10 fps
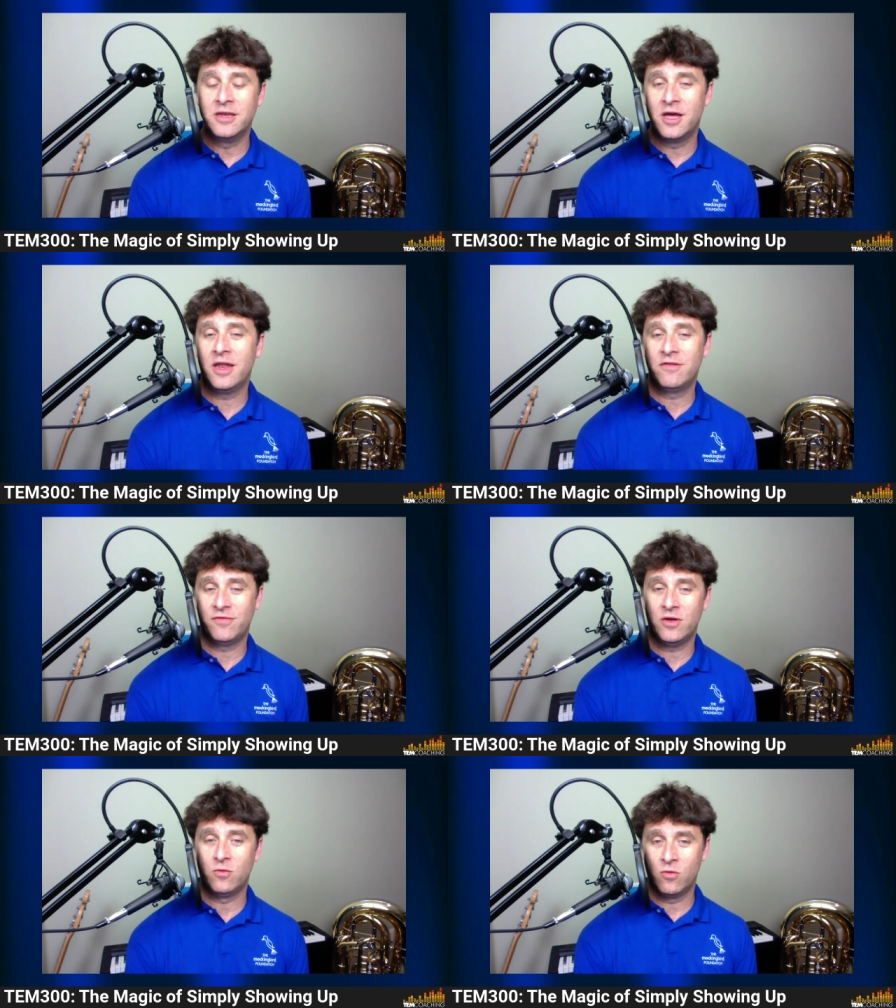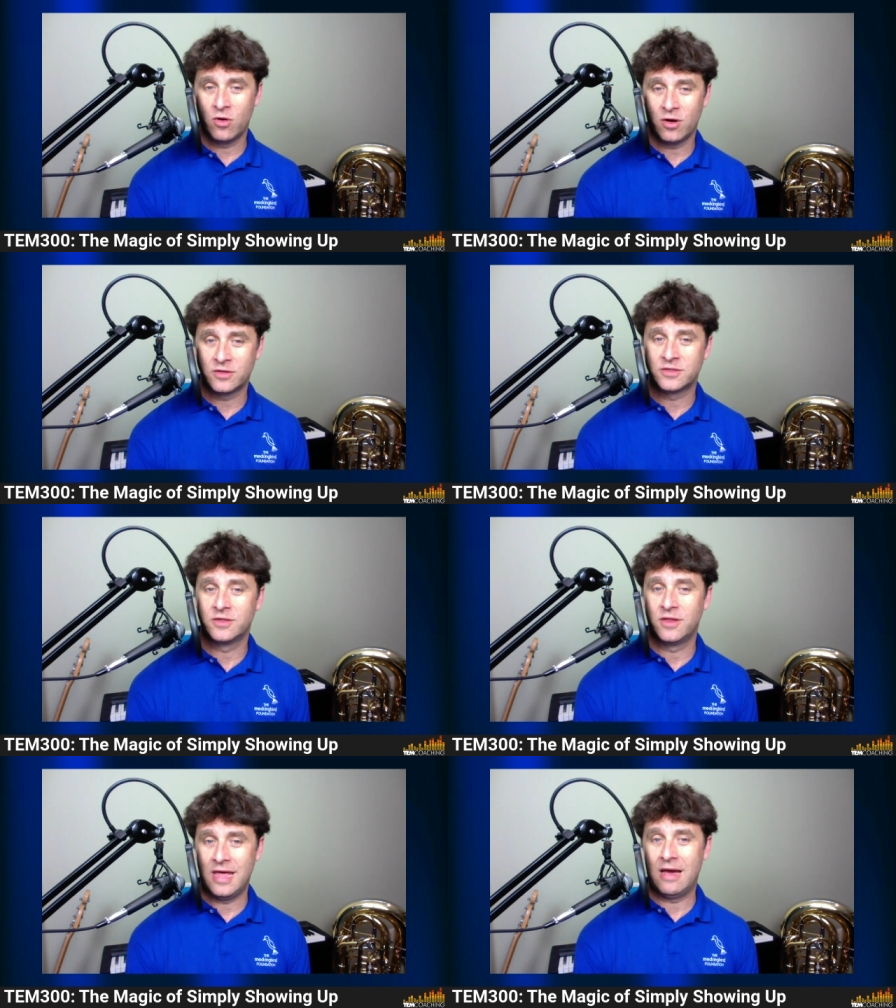none of it
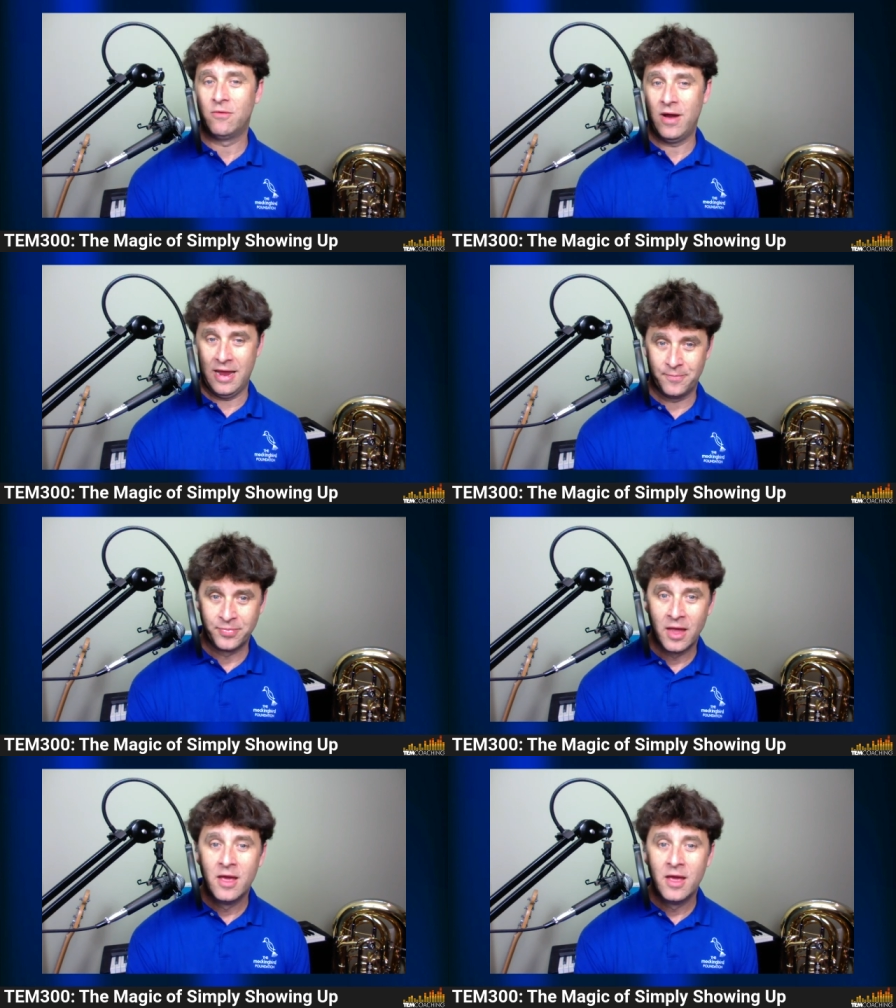works that way.